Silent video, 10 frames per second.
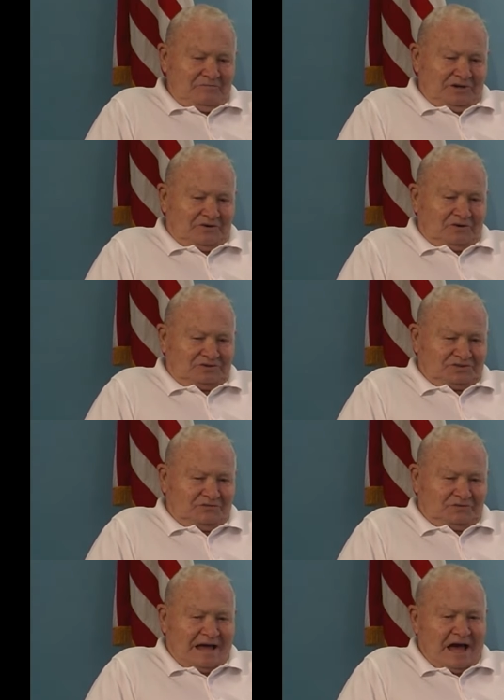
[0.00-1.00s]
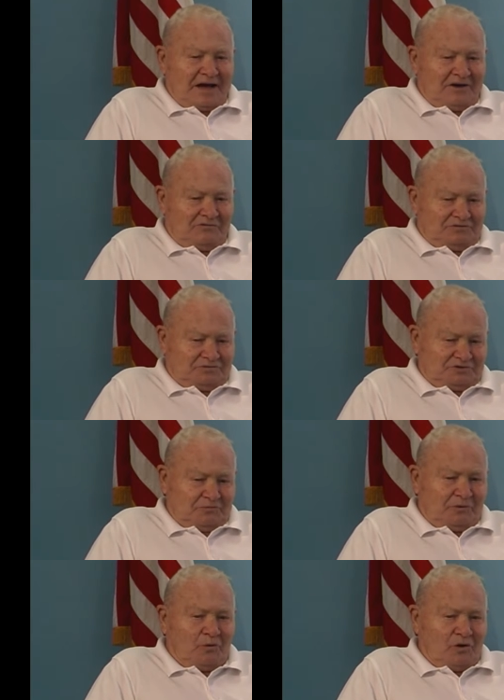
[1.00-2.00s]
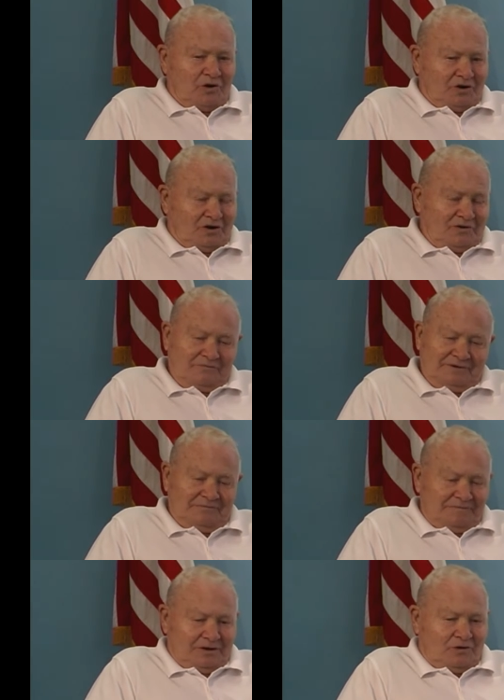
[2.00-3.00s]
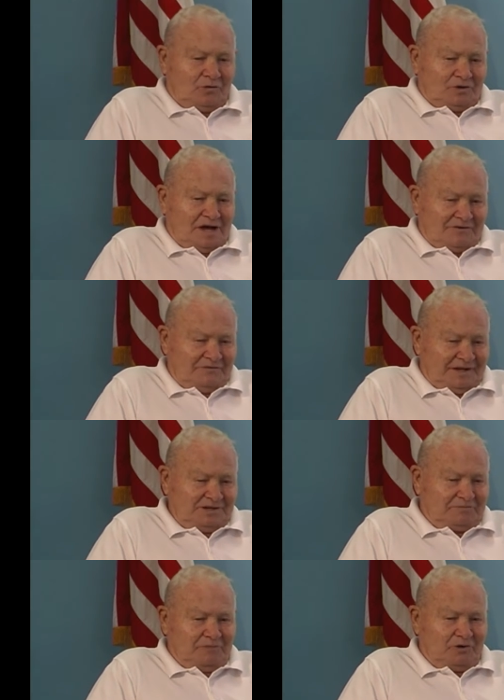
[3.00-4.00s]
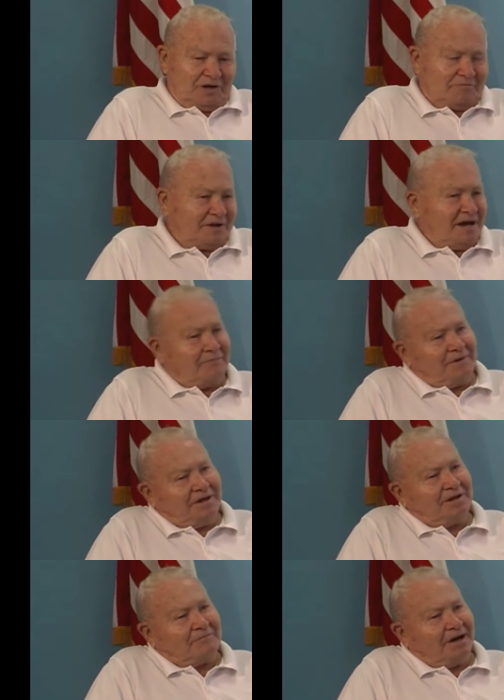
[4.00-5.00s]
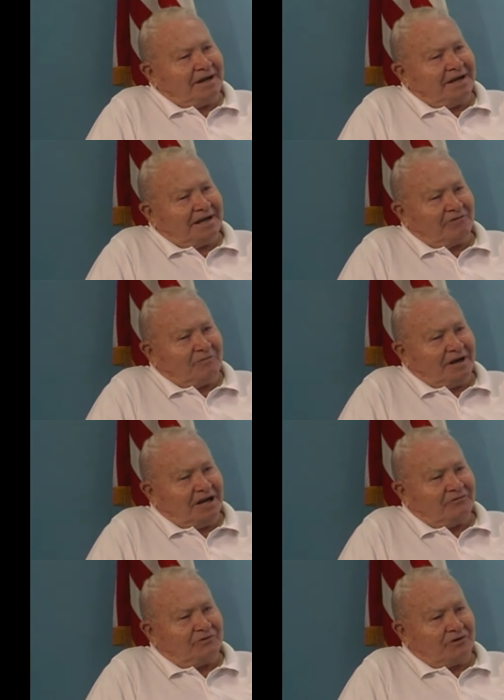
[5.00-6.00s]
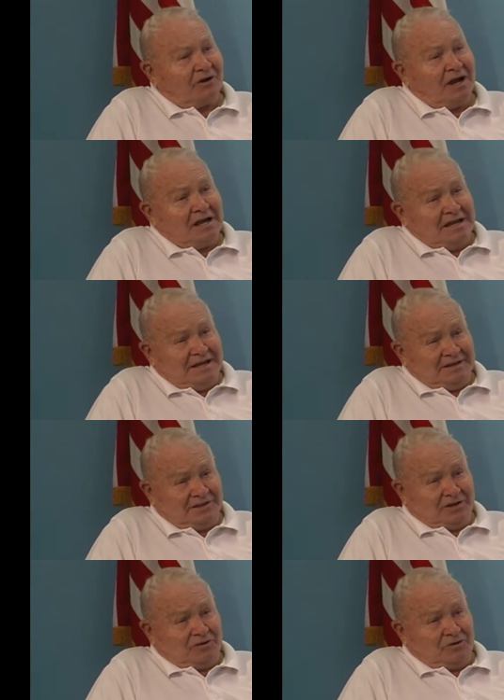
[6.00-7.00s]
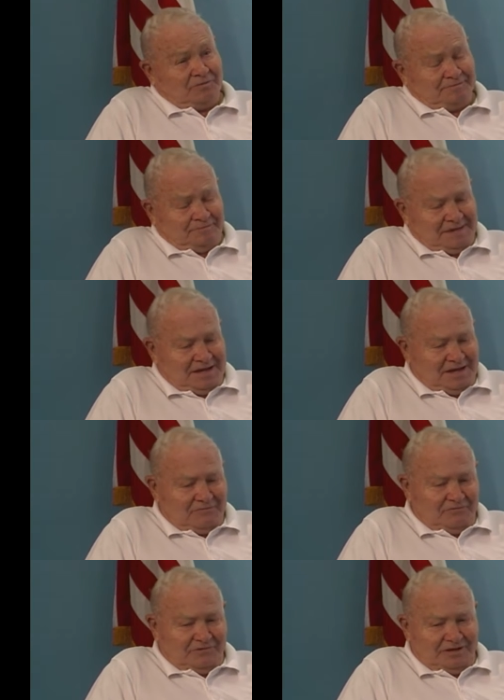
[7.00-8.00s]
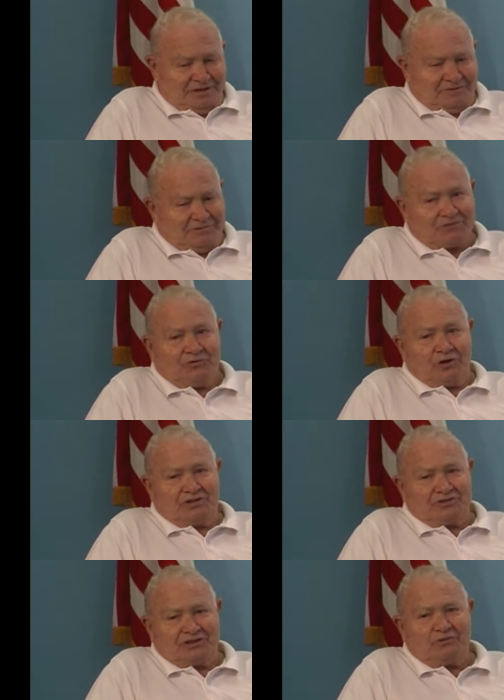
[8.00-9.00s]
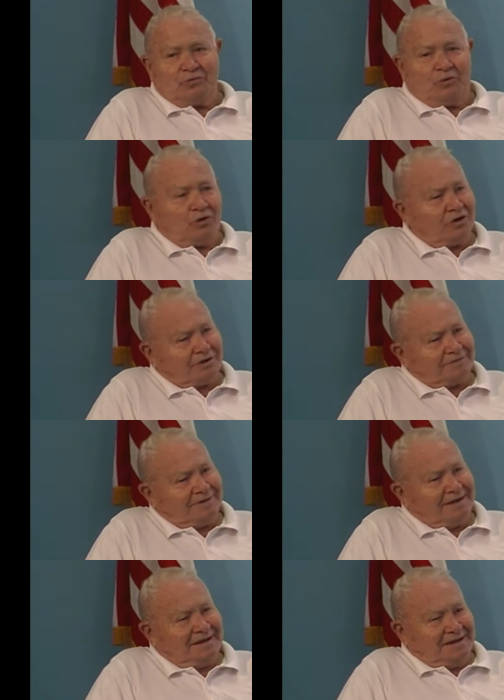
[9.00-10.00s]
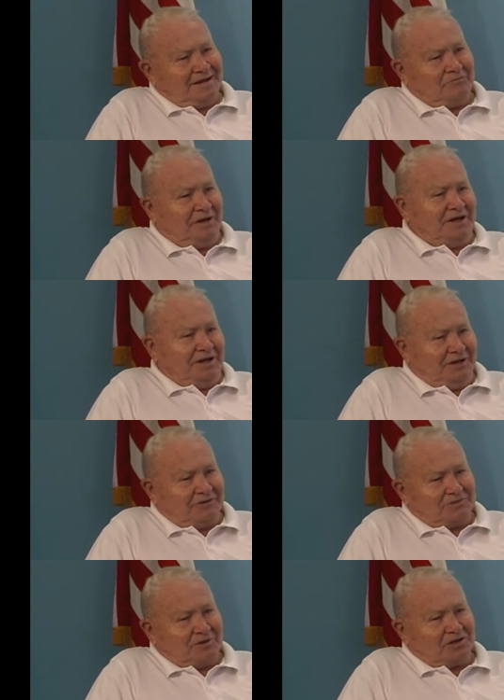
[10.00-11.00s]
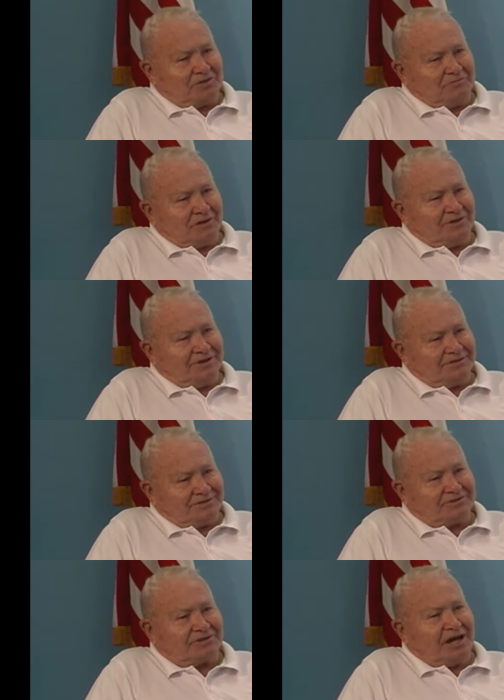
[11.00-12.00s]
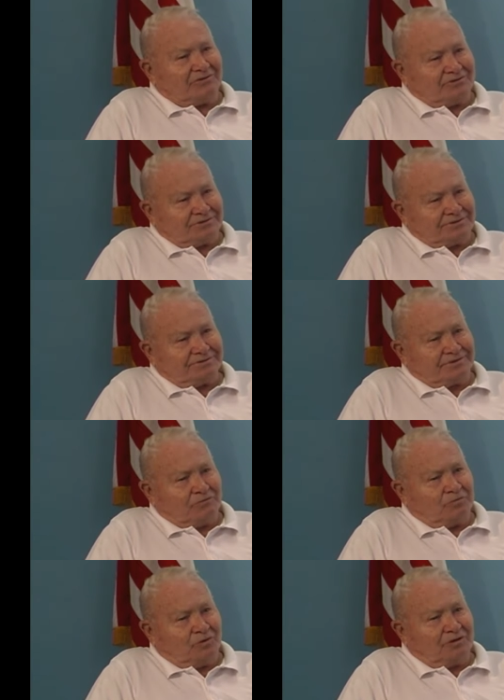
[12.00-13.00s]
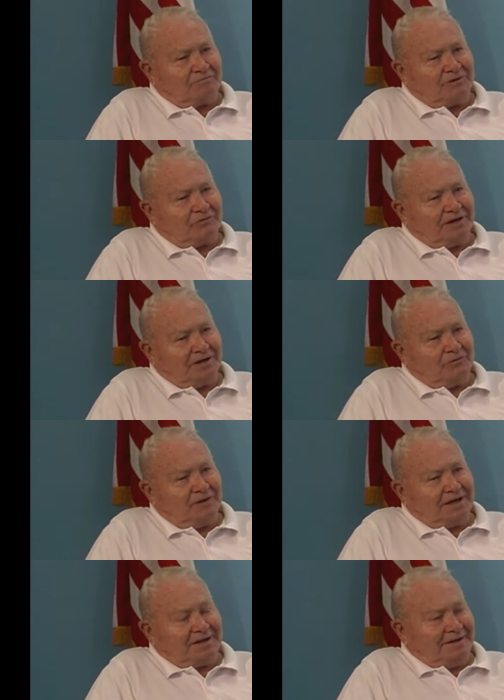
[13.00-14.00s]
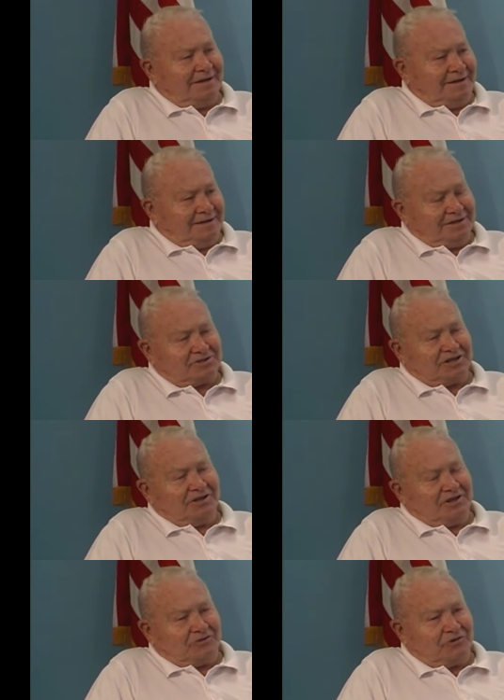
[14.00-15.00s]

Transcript: because of lack of support or a whole lot of things, people can blame anybody and everybody for mm. their uh, misfortunes in war. And meeting responsibilities and schedules and so forth, but we had to wait. Instead of the